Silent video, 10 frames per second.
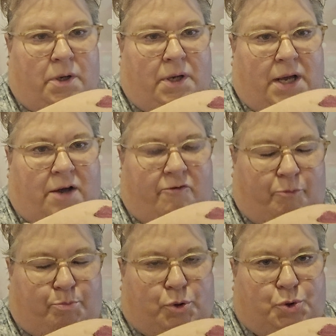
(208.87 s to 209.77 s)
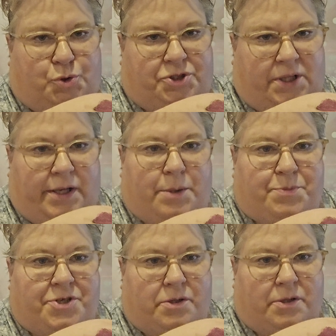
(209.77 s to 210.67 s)
have bruised
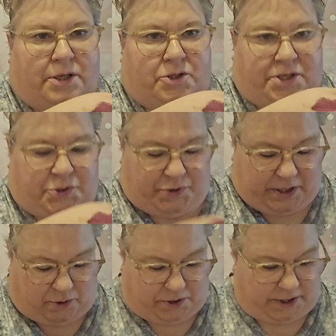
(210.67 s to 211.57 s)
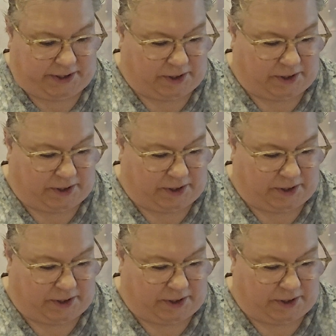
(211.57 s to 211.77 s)
lips because that's what that looks like